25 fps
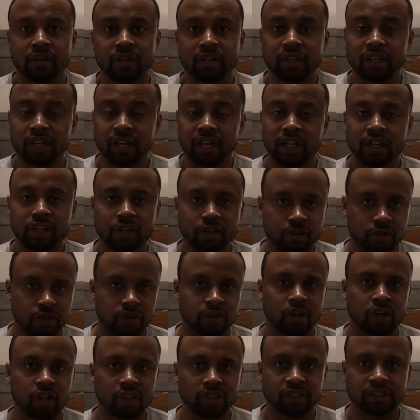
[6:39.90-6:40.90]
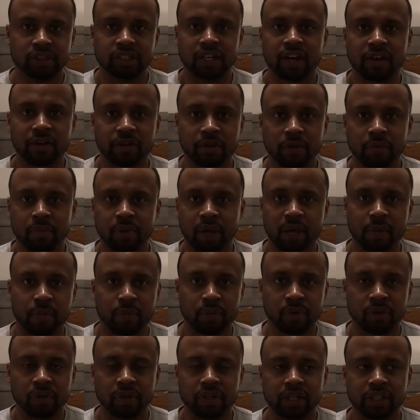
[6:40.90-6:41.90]
Getting your thoughts down on
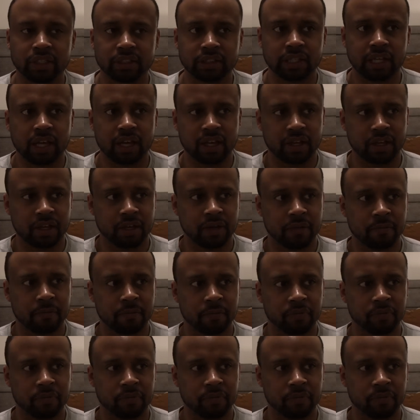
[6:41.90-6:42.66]
paper is like,